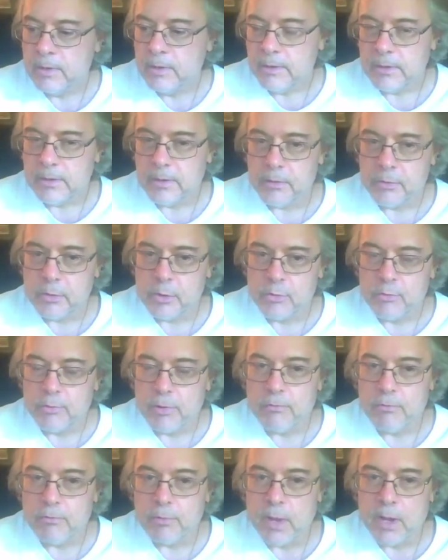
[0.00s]
Uh, the three
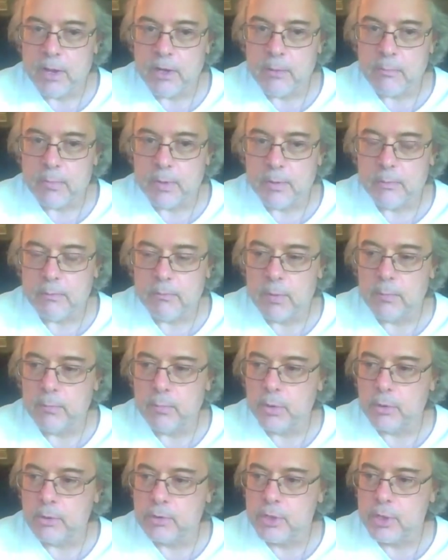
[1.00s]
remaining mem-
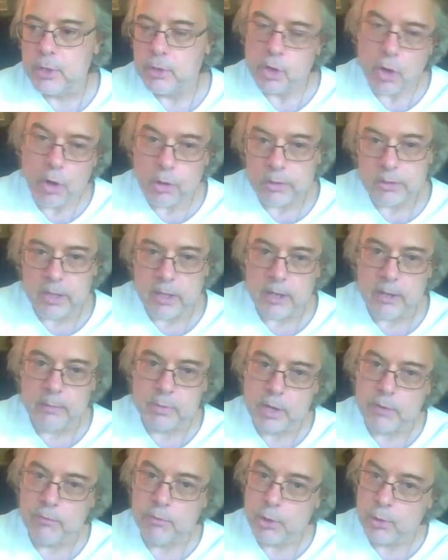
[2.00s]
members, their cult names.
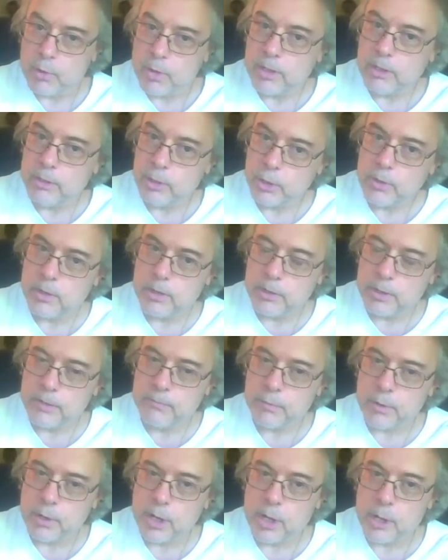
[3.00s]
Every, you get a you get a
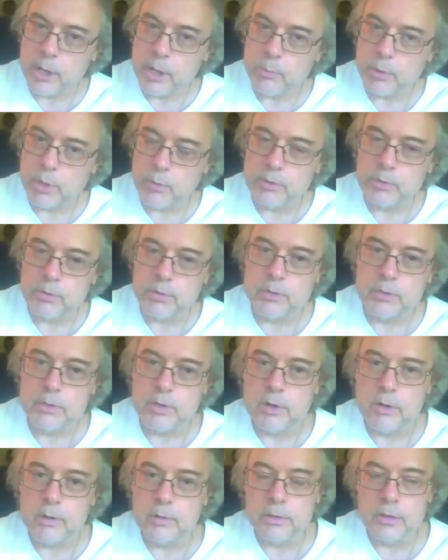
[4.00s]
different name when you hear this
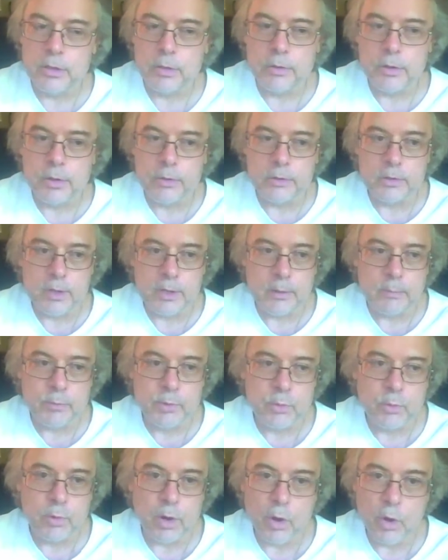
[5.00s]
cult. Their cult names
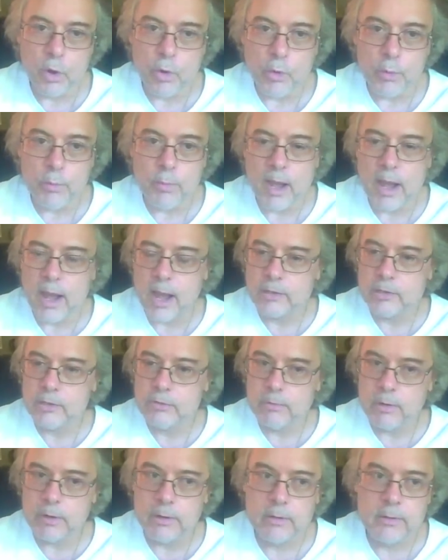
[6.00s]
were Om,
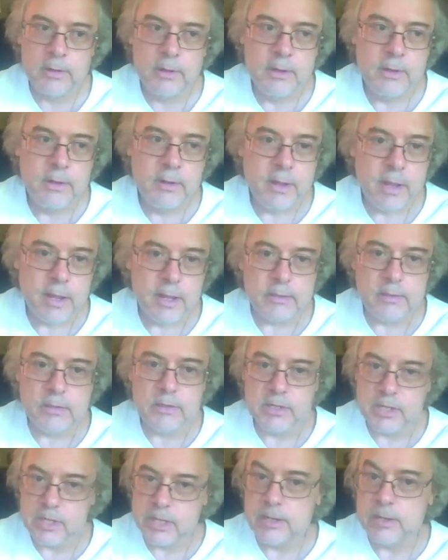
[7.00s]
Astra, and
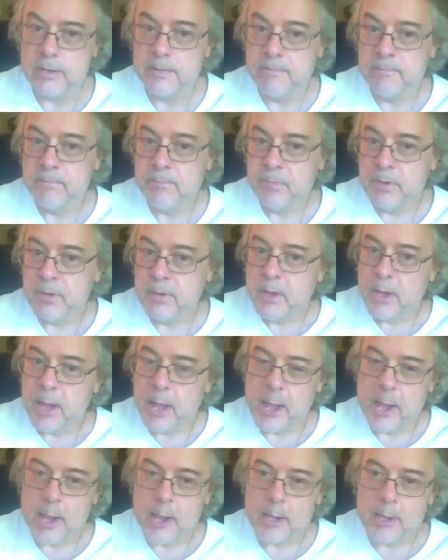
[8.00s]
Z,
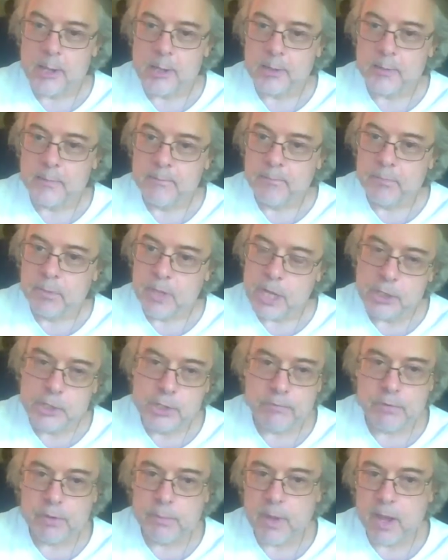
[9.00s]
and each of
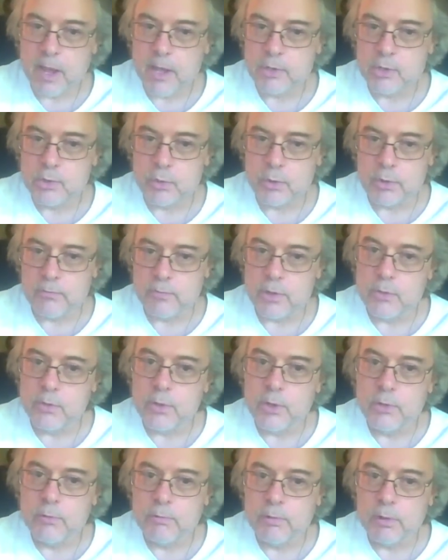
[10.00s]
them had sort of a
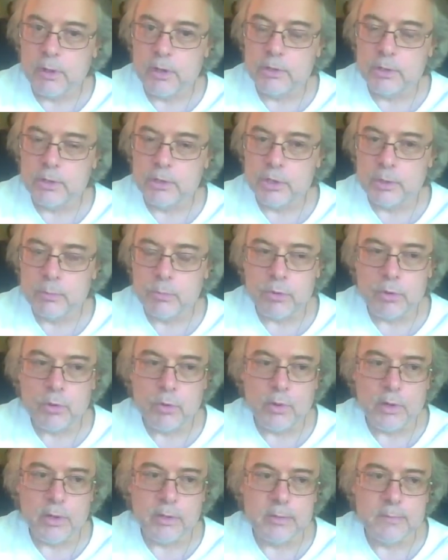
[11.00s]
unique relationship with
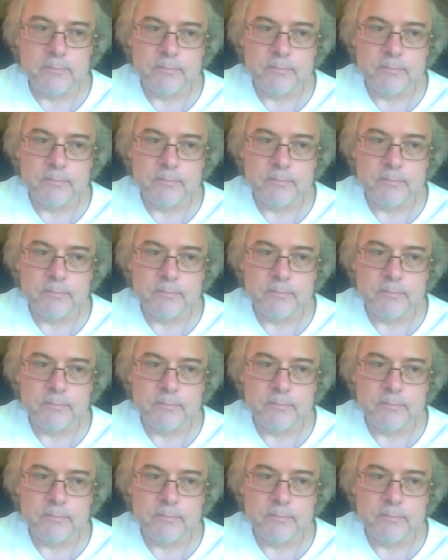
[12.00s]
Quint.